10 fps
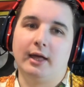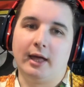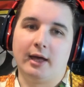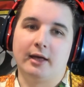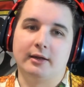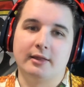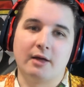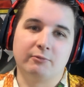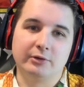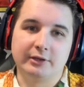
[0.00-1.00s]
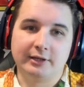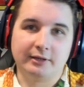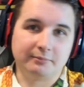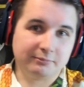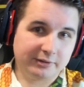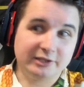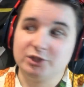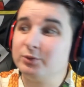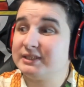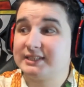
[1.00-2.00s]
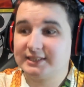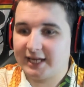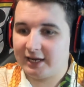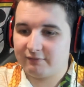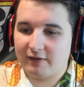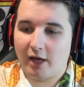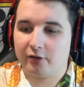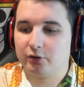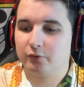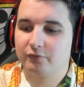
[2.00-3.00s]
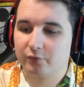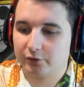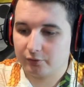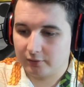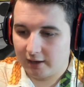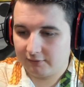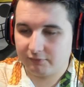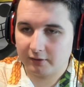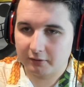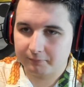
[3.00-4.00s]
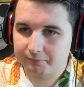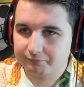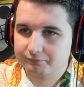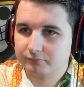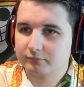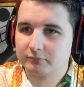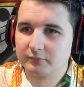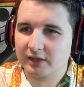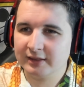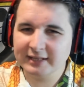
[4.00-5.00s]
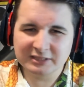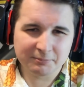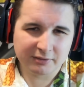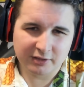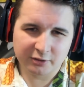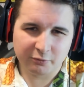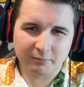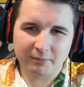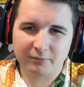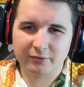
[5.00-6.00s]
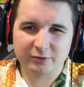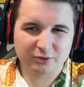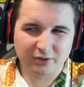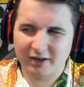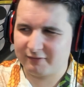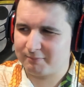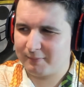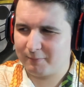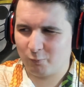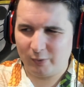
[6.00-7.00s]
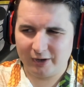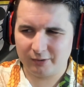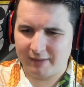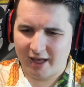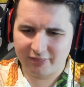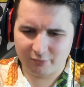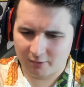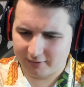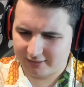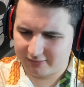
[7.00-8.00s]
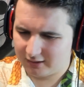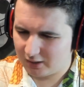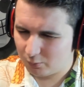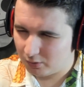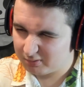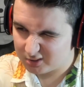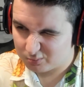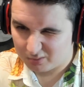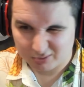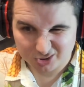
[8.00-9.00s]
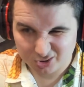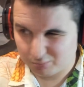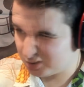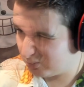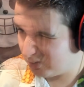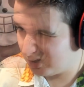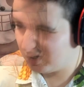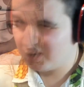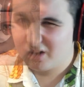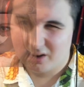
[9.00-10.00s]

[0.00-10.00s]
And that really gives you insane value for your life here. And that's the big thing to remember. There's a lot of weird math where I'm like thinking 1 + 1 + 2 + 1.